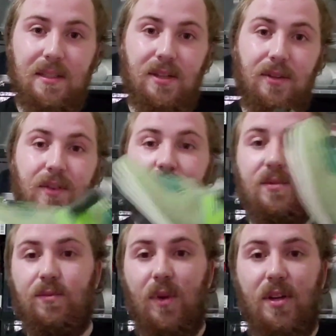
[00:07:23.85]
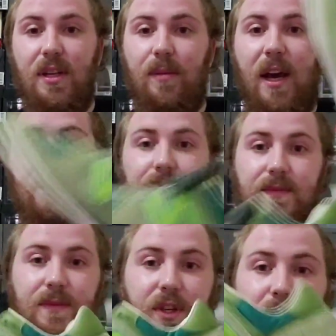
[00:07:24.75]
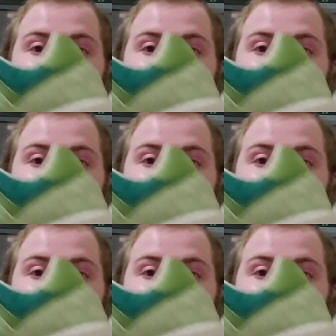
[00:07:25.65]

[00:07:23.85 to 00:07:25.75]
So if you're wondering about New